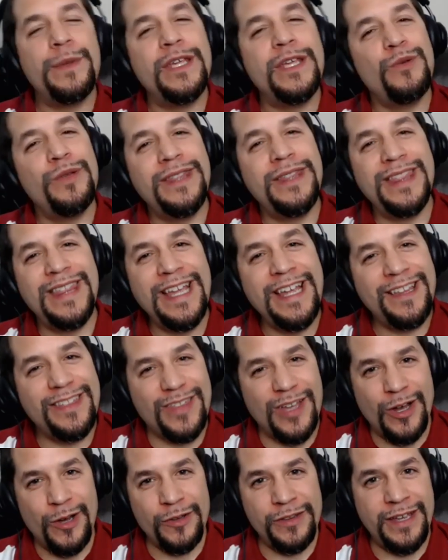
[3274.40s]
you would think
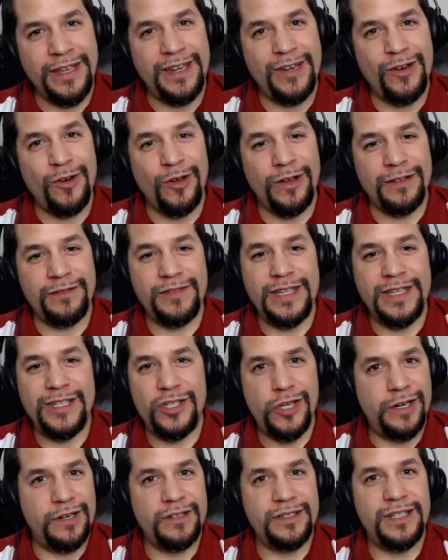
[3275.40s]
though that in all of
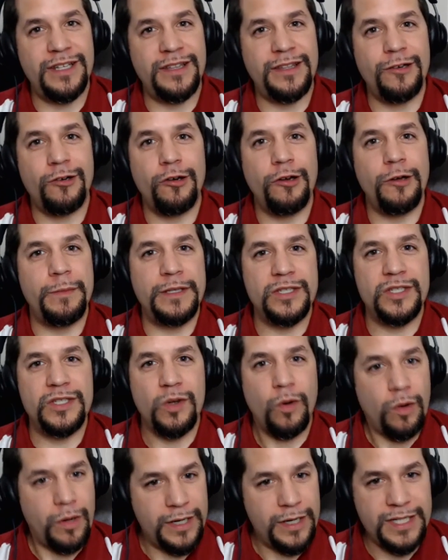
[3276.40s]
these years that there would have been
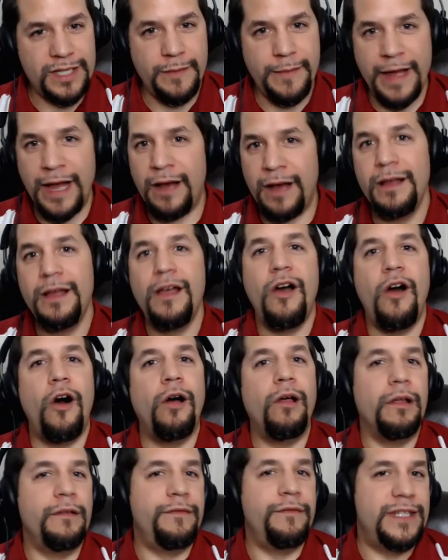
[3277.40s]
stories about
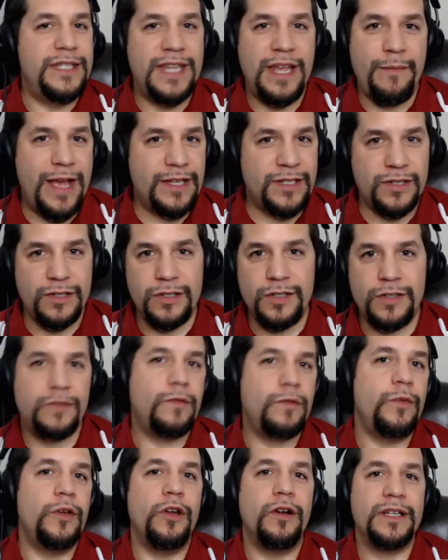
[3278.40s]
all of these MSers
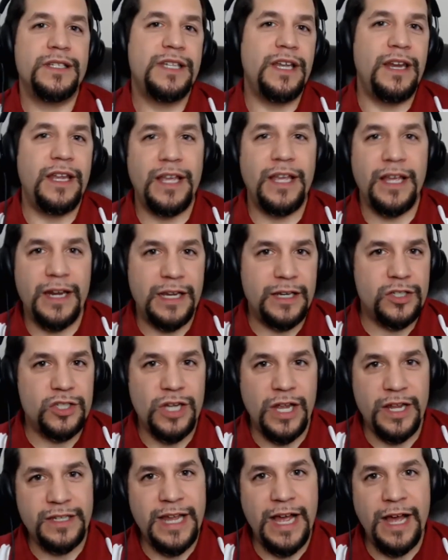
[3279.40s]
from New York City getting
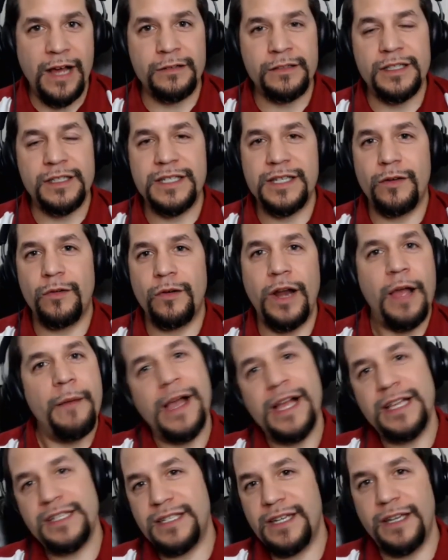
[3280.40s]
shut down because they were
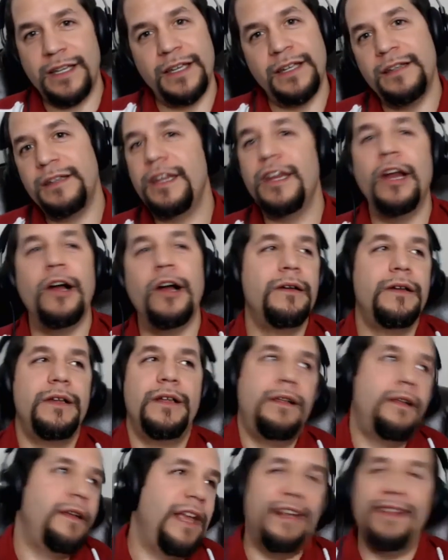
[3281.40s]
MSing in,
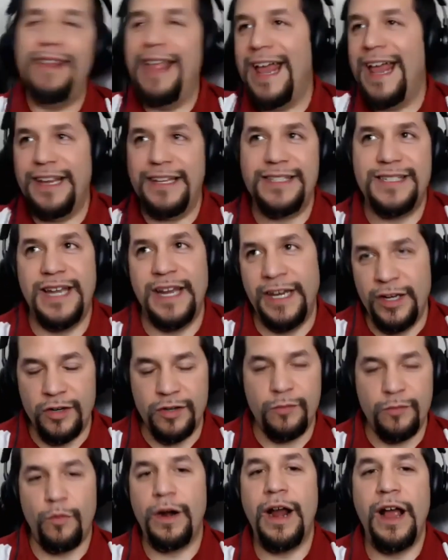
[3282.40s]
Atlantic City
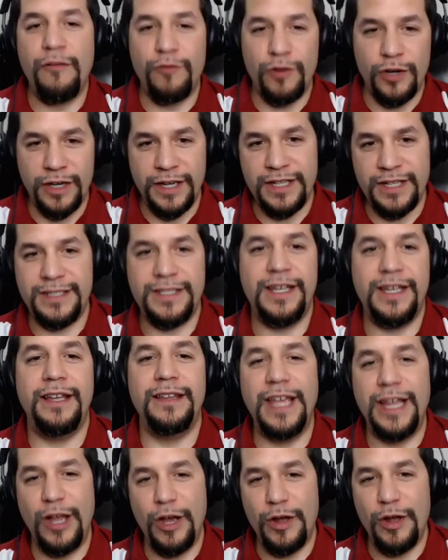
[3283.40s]
or wherever it is that
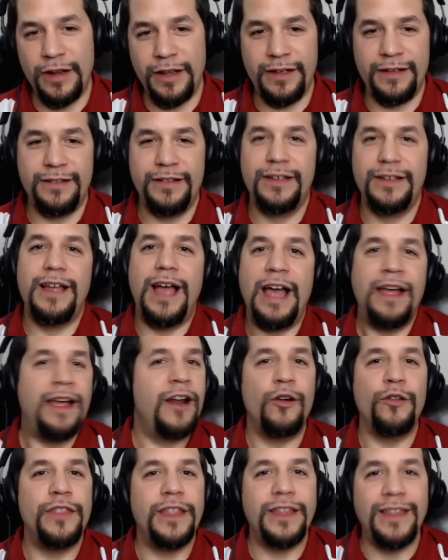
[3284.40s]
they go to
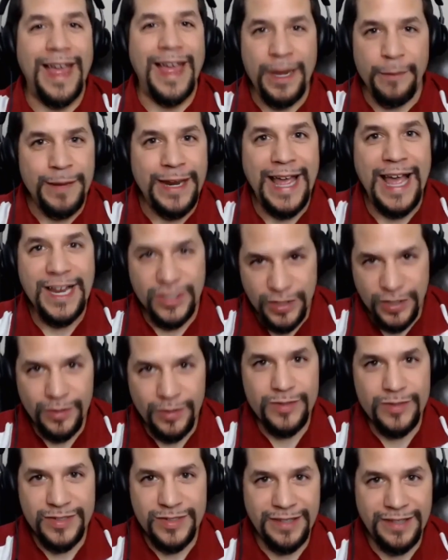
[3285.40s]
I don't think anybody actually
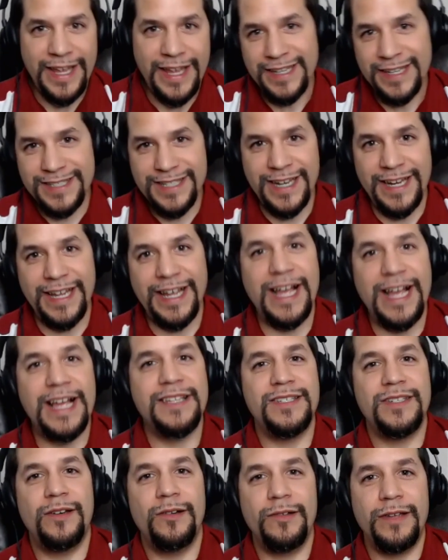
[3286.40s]
goes to Atlantic City,
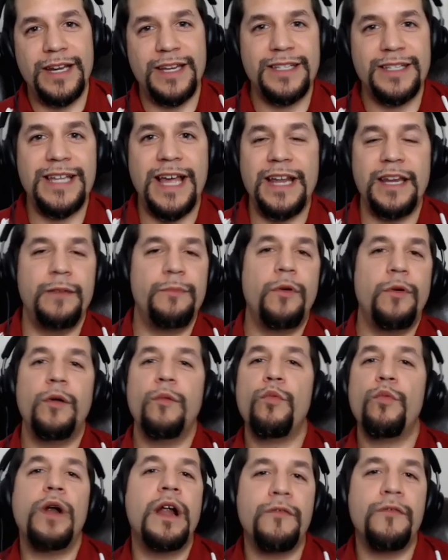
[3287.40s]
guys, so don't get excited.
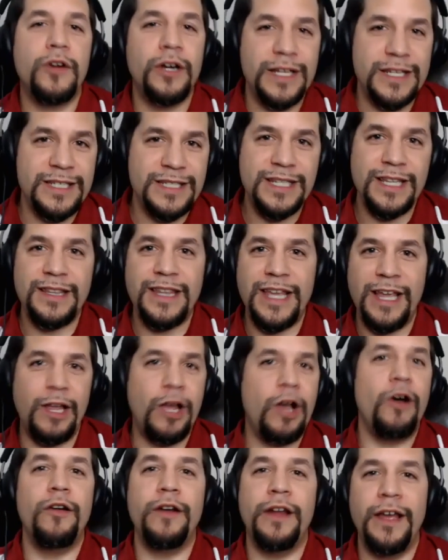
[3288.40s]
But wherever it is that they
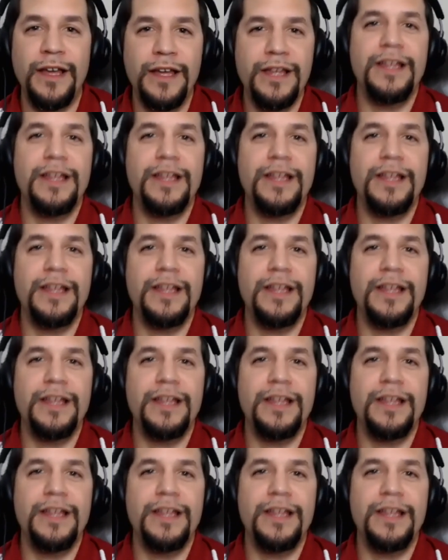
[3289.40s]
go to